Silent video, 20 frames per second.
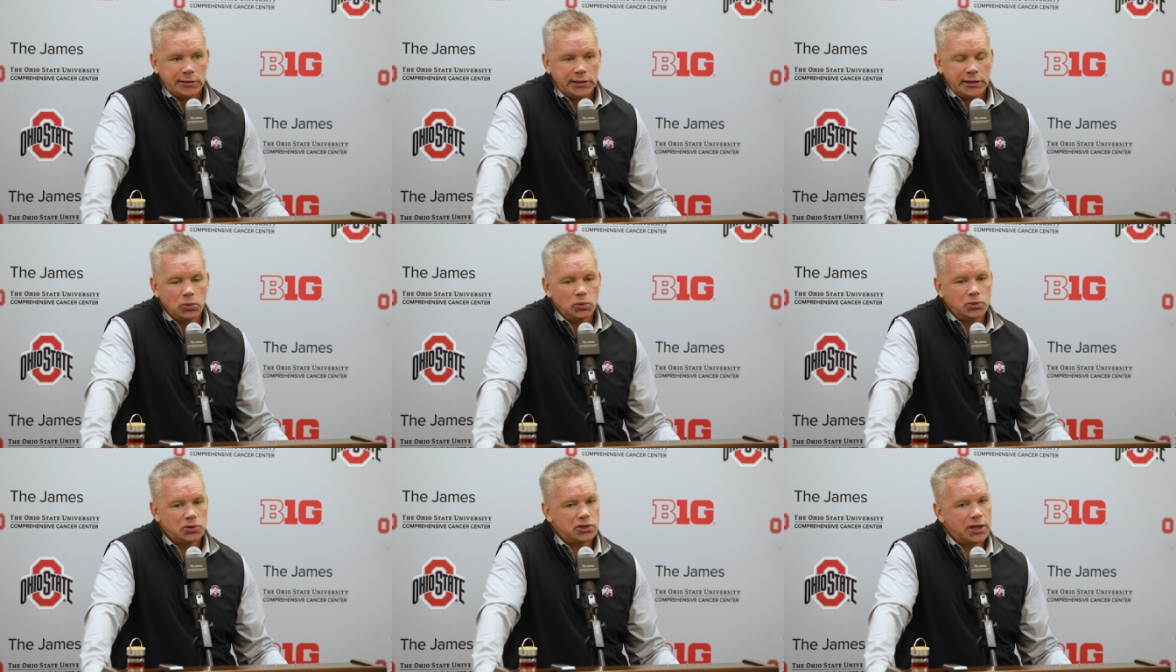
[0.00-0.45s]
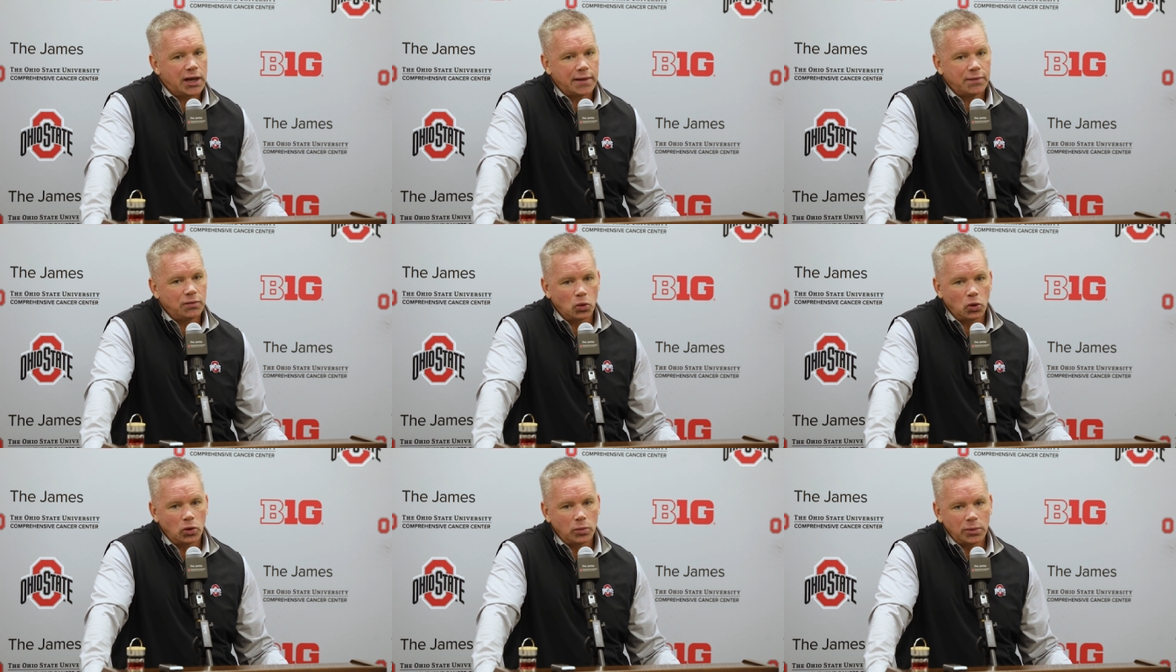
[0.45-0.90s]
it was
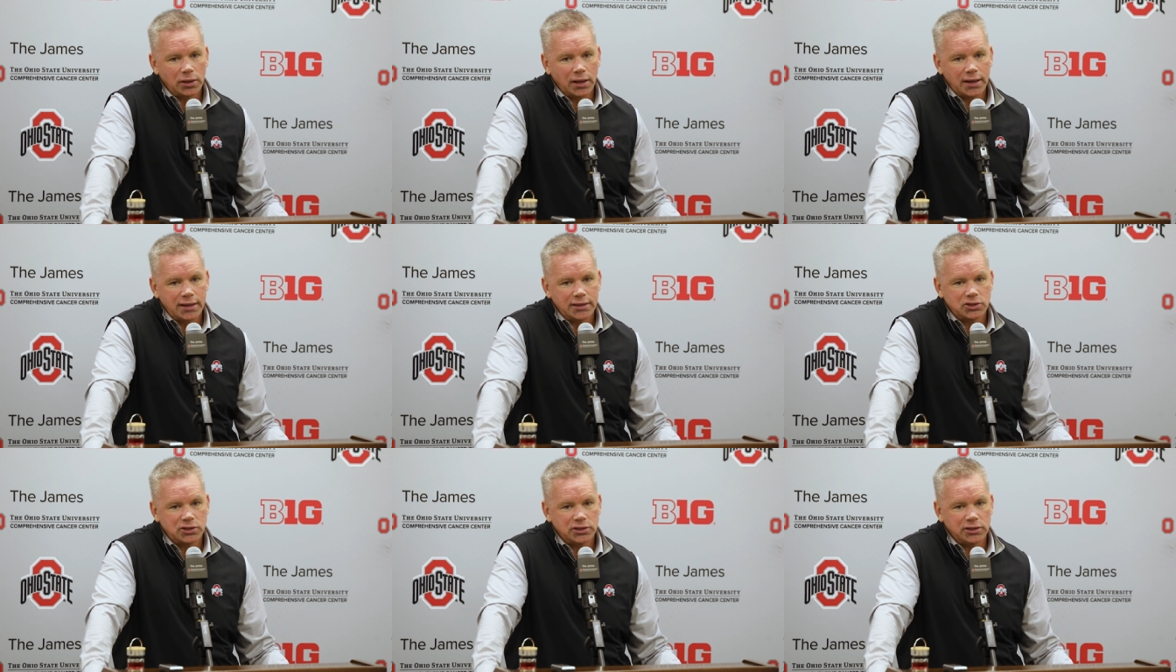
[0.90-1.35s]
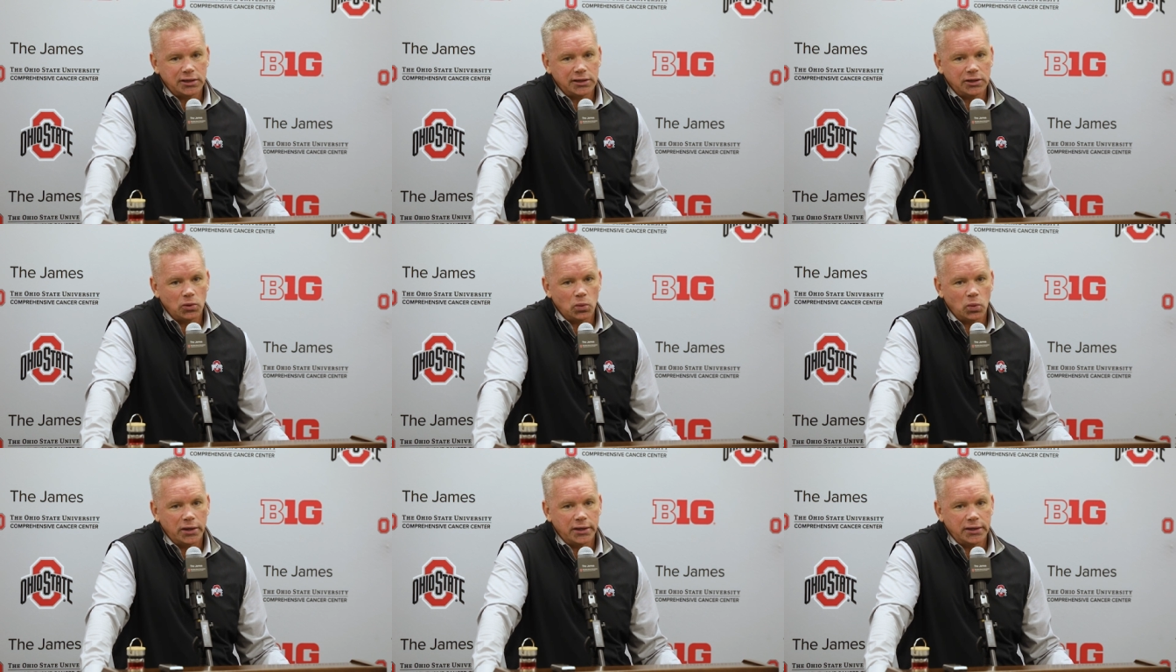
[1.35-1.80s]
not normalized in
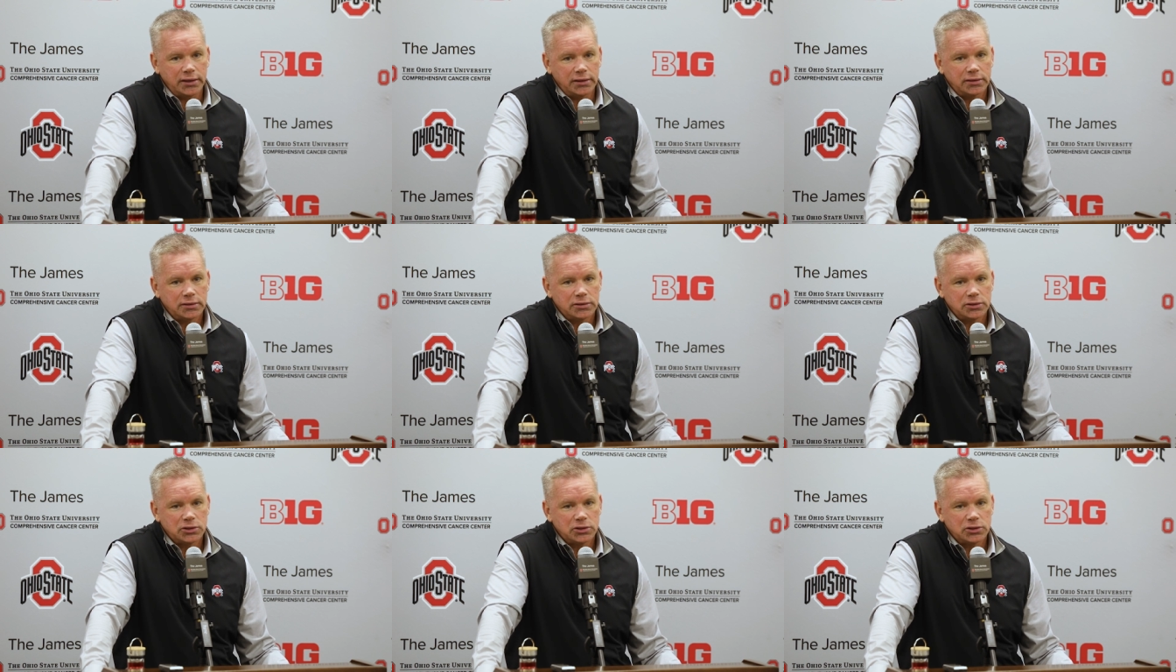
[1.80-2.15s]
any way.